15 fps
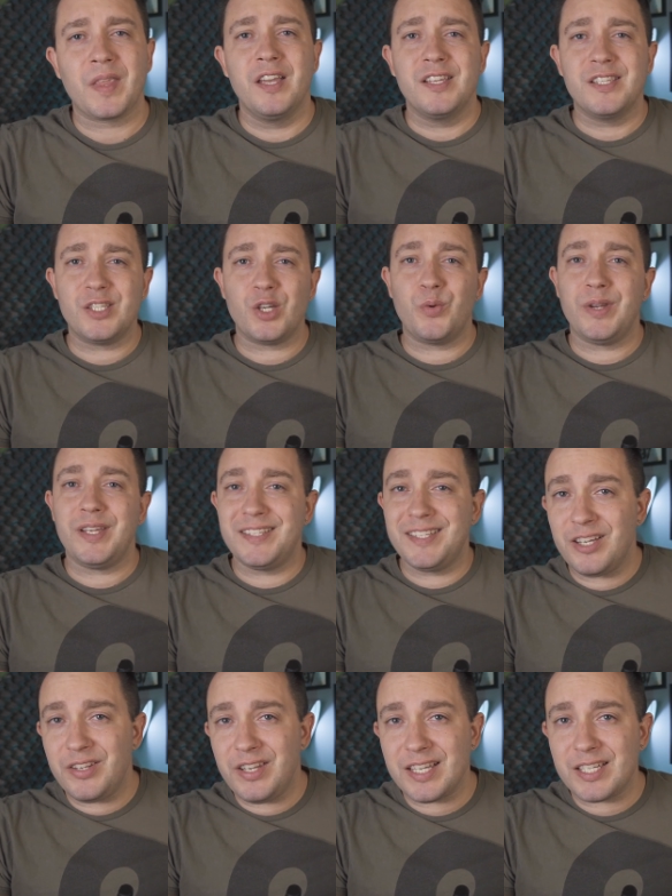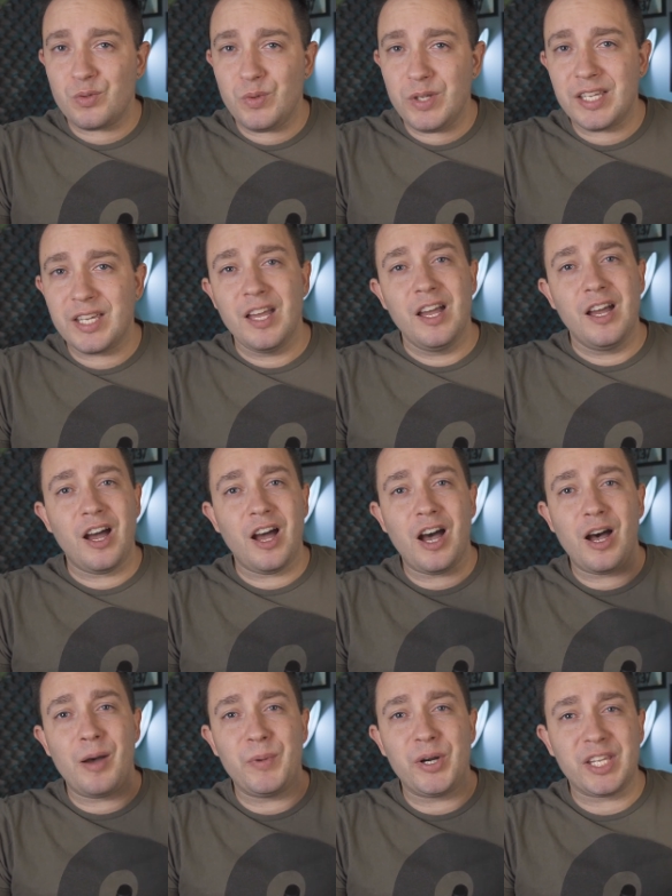So until next week,
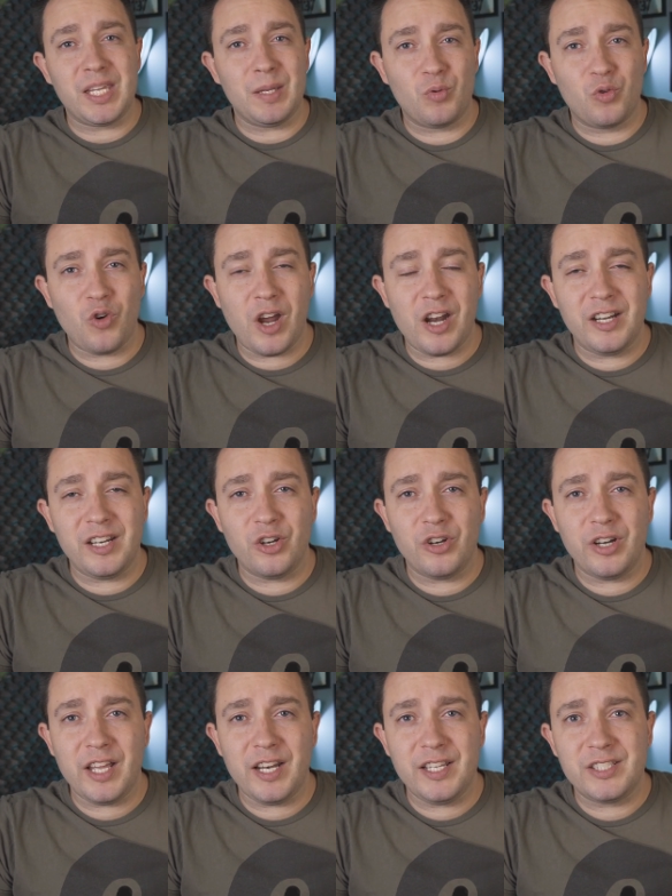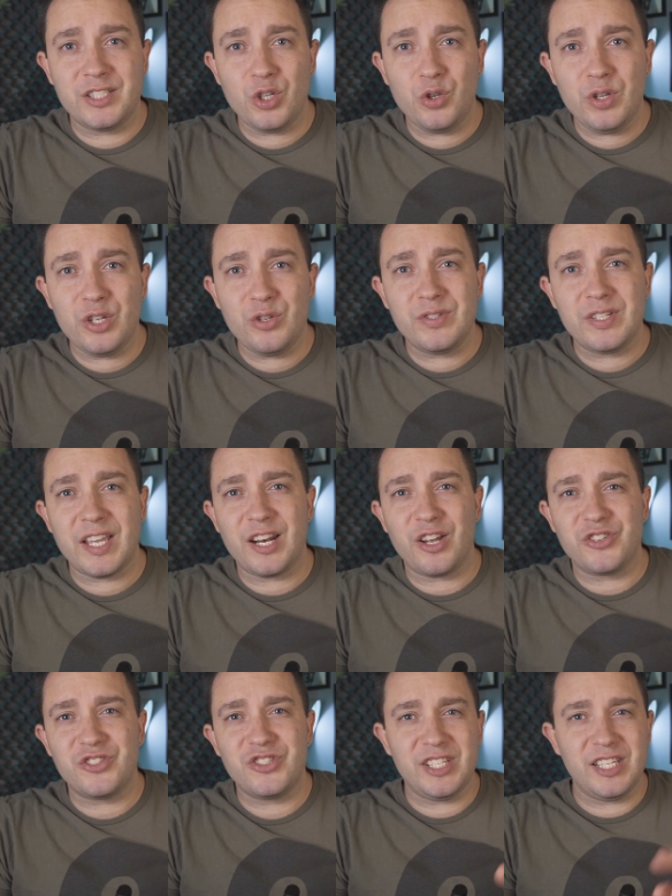I'm going to keep grinding here at Eddie Studios, and I'll
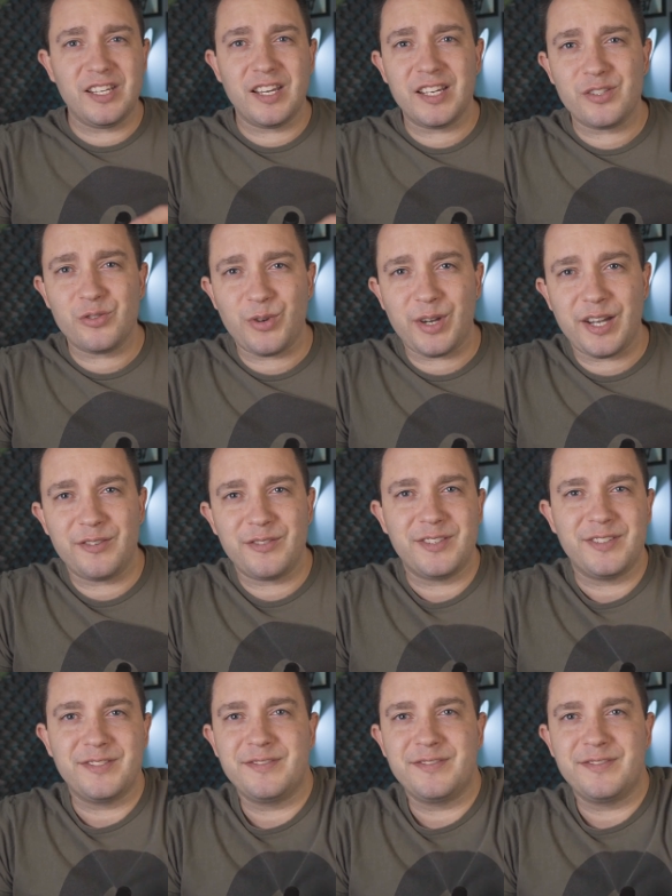see you guys around.